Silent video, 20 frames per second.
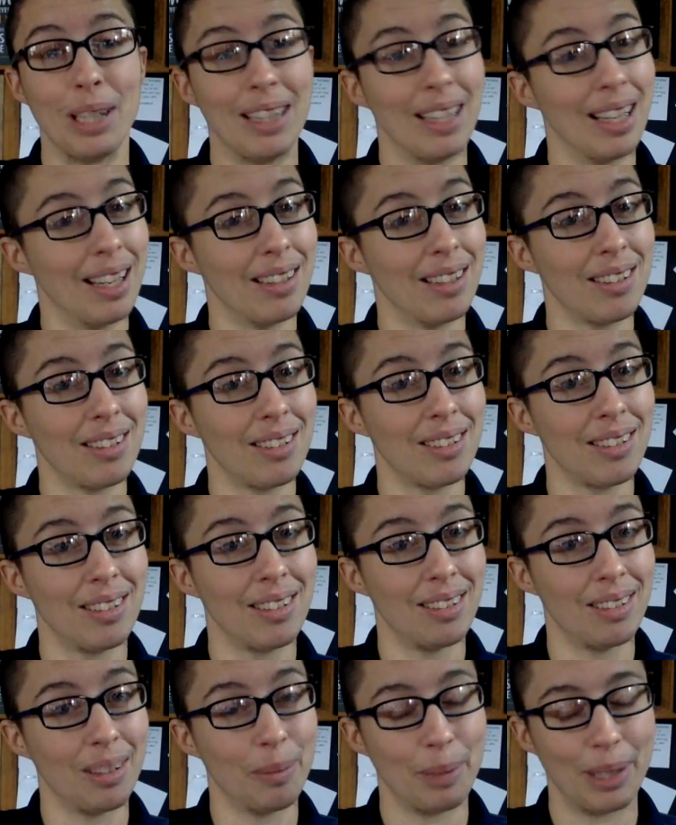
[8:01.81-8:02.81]
less
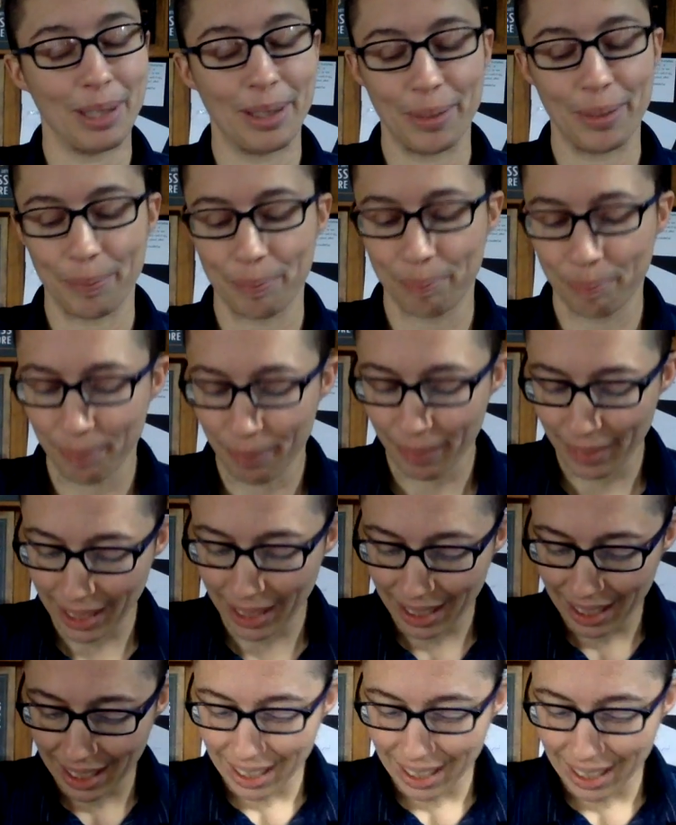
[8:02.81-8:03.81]
somehow.
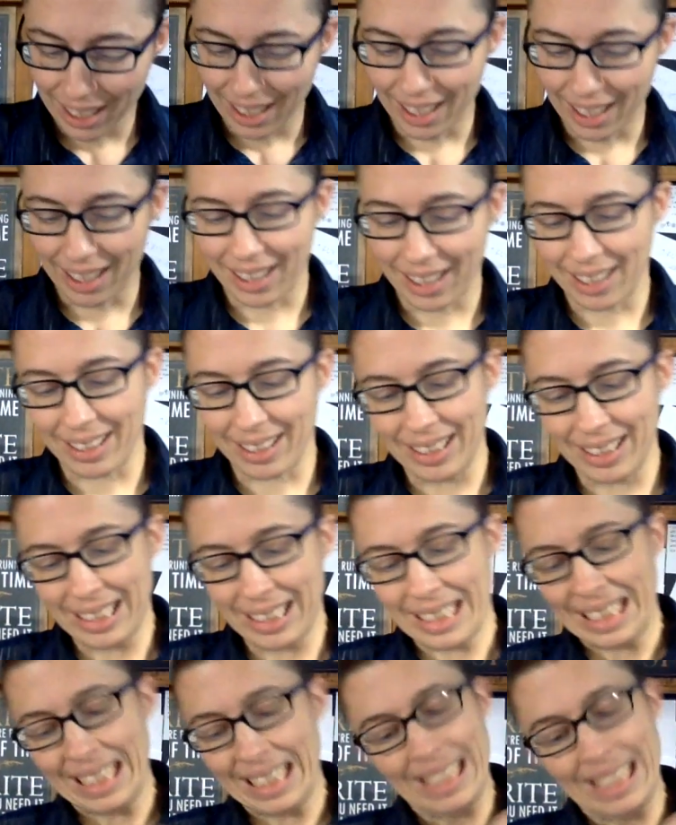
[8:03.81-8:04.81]
Uh,
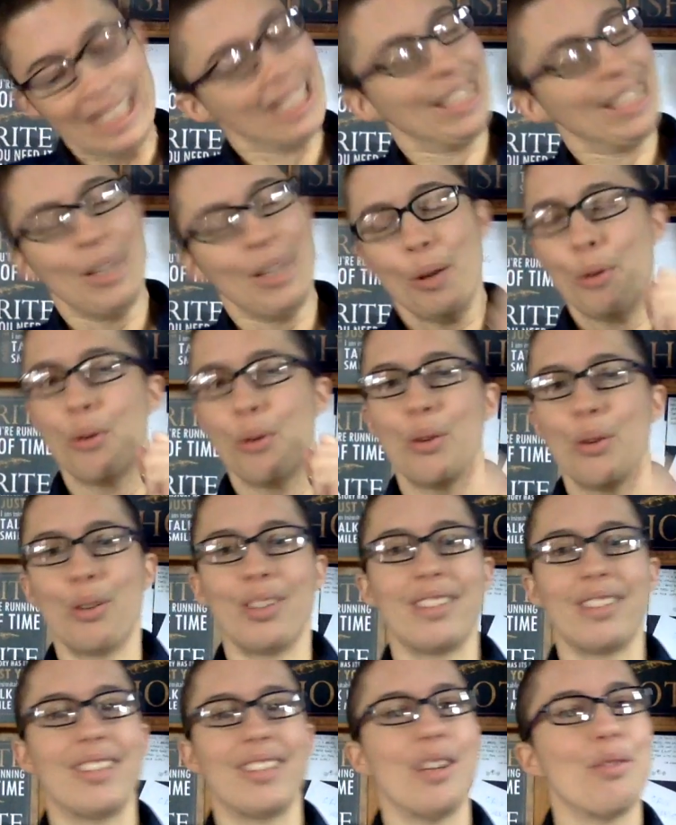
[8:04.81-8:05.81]

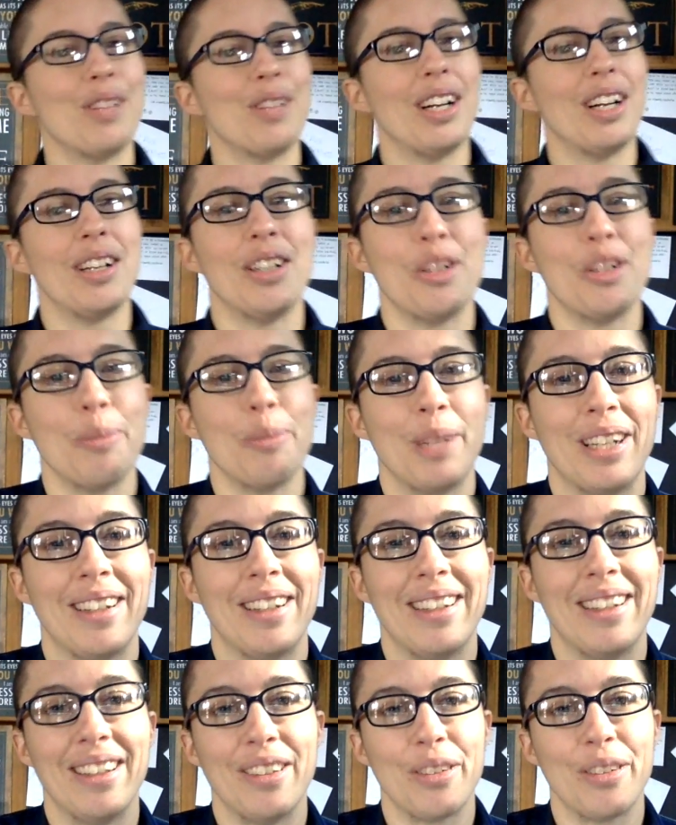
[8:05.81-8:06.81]
Self knowledge, man,
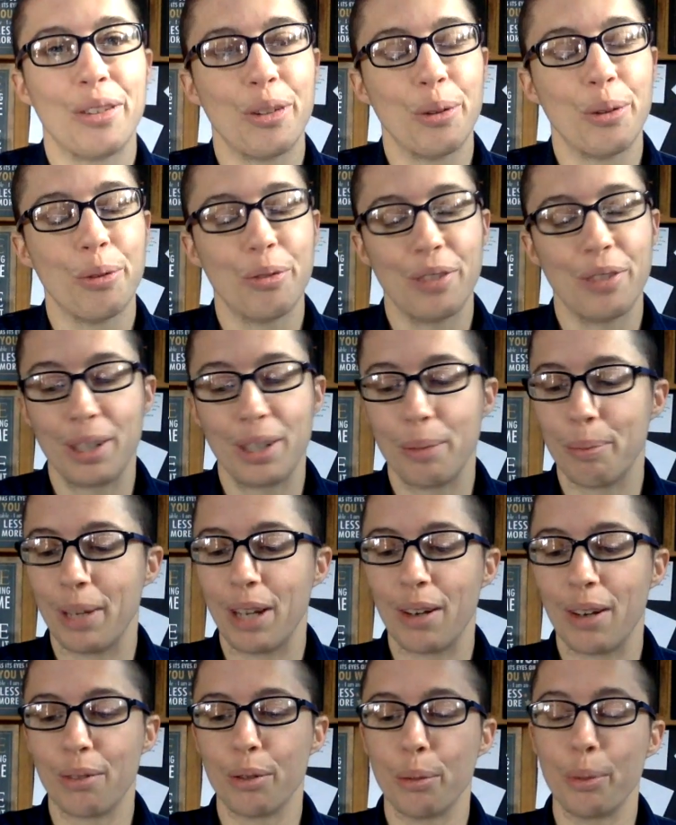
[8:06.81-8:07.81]
is so fucking
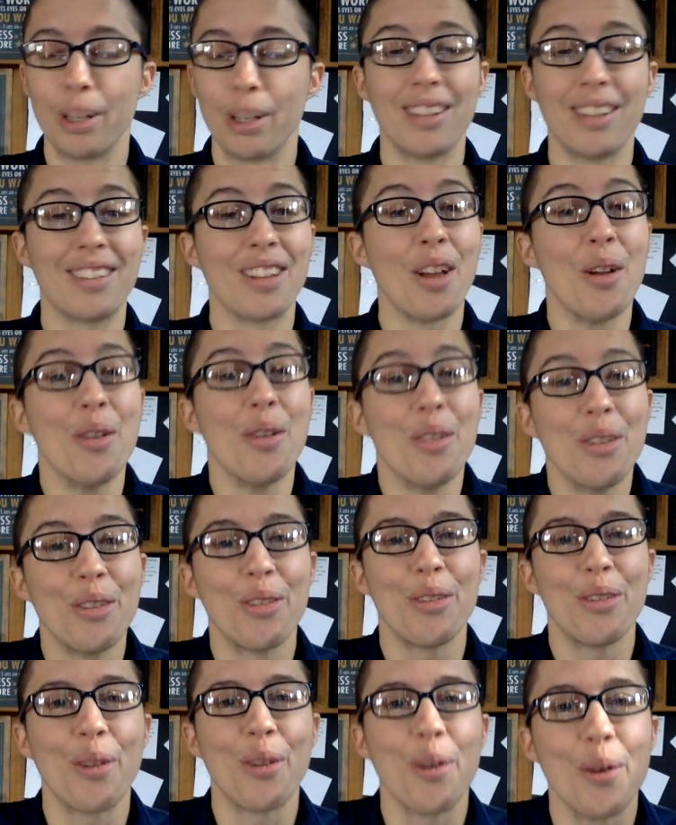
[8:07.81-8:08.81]
powerful, but it's
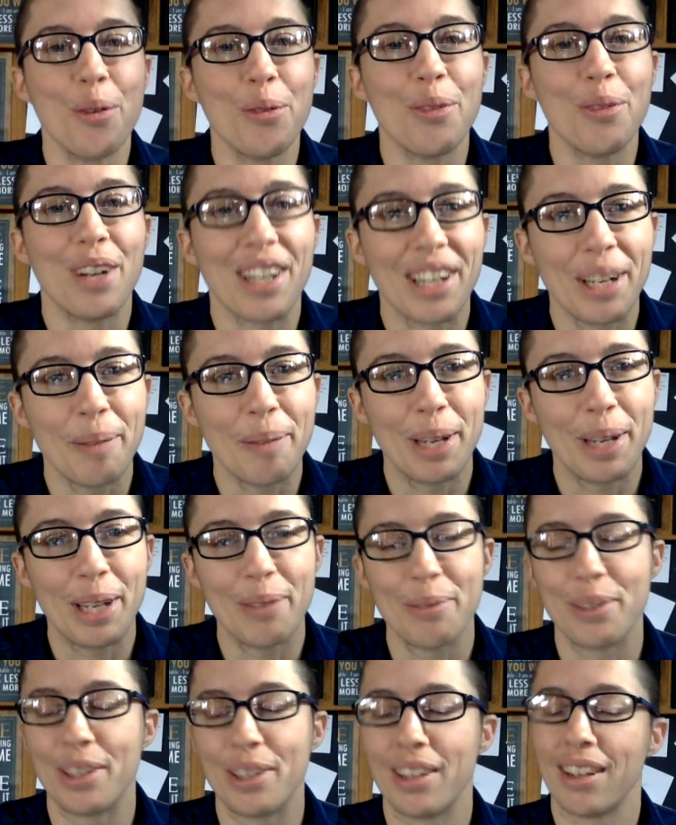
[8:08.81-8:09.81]
so fucking
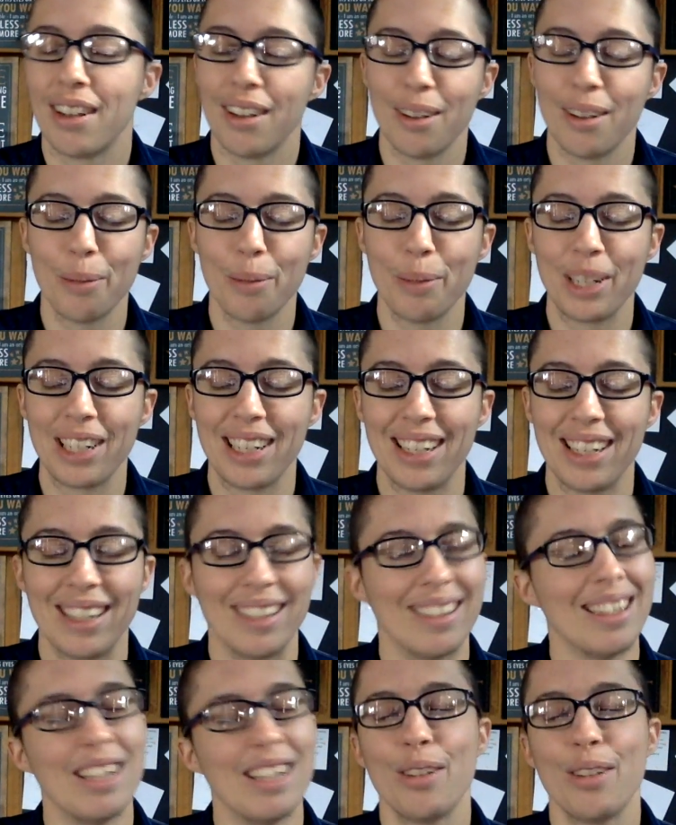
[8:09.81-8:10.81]
painful. Oh my
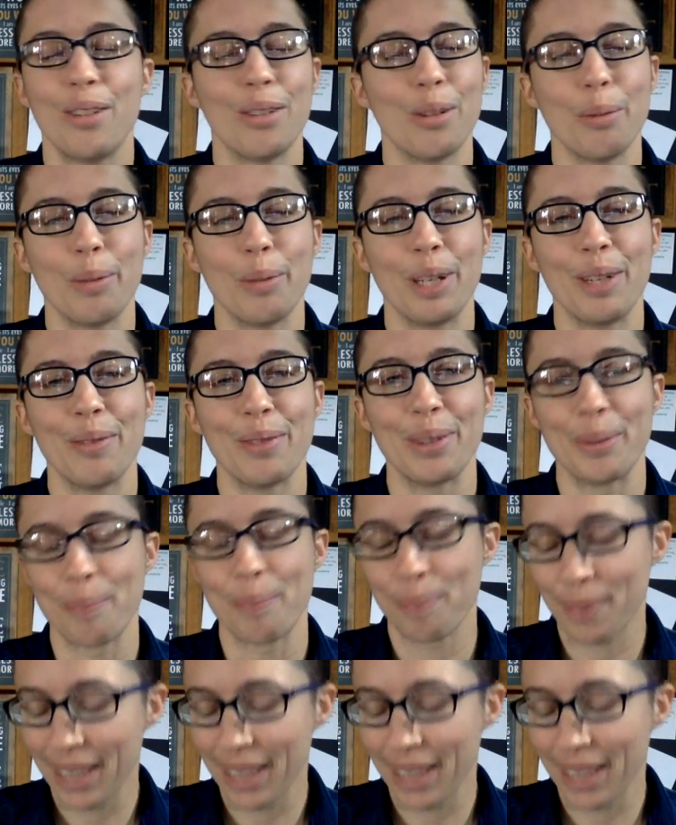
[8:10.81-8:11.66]
god, so painful.